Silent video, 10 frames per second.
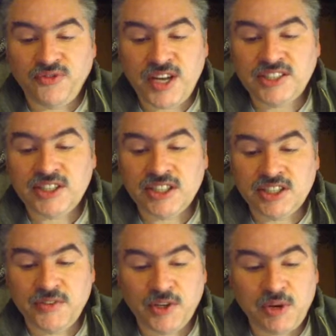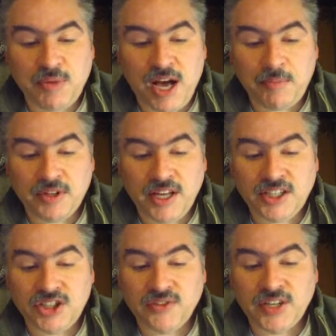facing the civilian
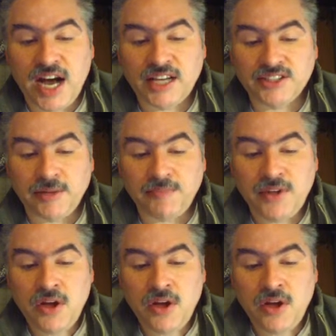population of Gaza.